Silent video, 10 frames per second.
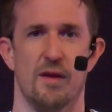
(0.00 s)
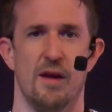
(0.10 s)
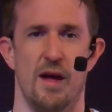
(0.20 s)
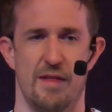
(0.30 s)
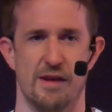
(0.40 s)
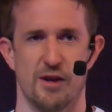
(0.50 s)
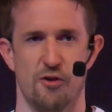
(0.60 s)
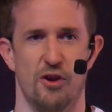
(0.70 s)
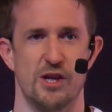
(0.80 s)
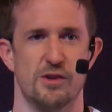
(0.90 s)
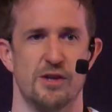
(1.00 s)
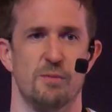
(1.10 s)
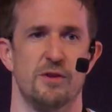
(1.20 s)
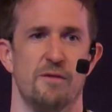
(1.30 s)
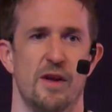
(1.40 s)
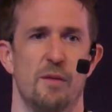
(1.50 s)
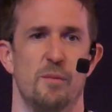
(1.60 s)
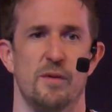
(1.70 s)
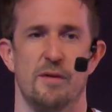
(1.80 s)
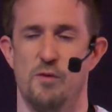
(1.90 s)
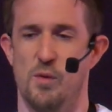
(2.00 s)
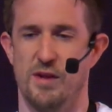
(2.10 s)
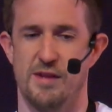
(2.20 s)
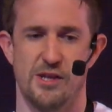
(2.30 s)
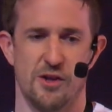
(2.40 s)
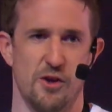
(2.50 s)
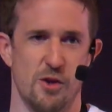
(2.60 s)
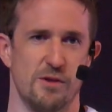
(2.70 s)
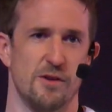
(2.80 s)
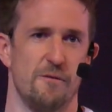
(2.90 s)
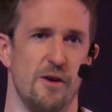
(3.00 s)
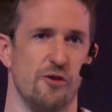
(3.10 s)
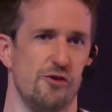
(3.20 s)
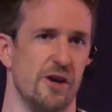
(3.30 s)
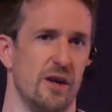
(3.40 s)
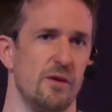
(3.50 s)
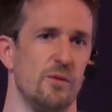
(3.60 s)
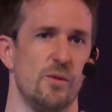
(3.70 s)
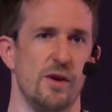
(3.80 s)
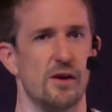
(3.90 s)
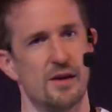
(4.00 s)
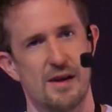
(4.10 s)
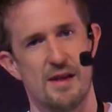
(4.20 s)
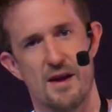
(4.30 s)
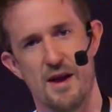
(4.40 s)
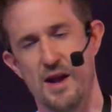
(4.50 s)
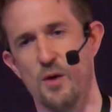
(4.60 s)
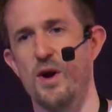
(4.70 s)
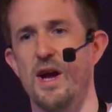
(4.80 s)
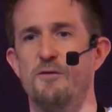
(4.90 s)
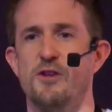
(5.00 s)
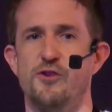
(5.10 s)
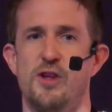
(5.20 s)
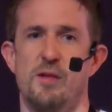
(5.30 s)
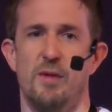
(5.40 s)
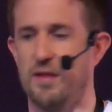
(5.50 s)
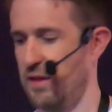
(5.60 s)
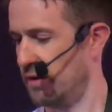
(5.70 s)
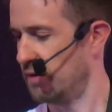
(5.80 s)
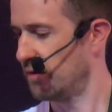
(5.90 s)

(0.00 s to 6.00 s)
and that's how relationships develop. If we want digital humans to feel real, we, in a way, have to treat them like that.